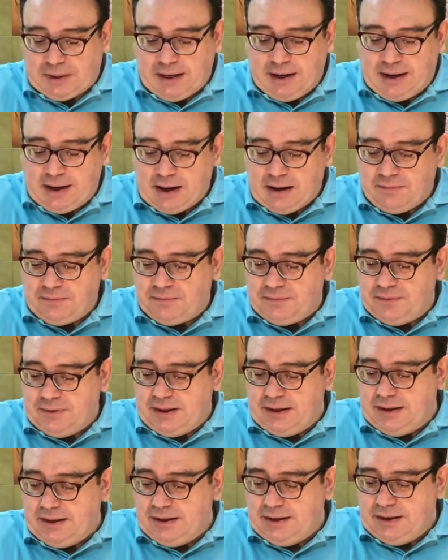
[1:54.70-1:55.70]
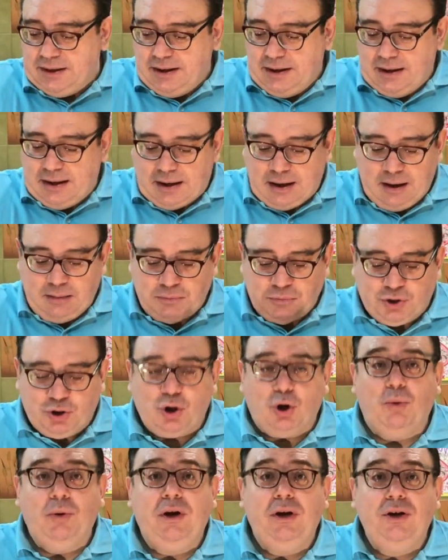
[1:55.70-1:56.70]
I am
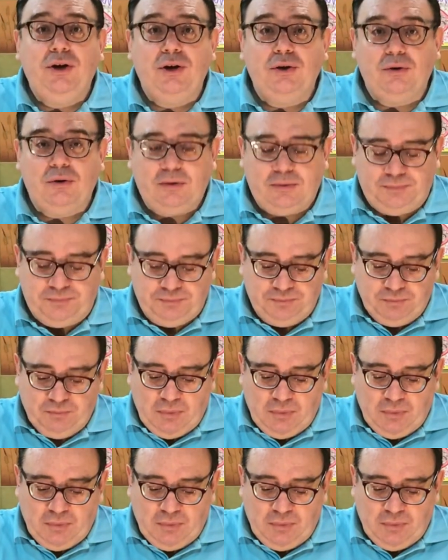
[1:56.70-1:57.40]
showing you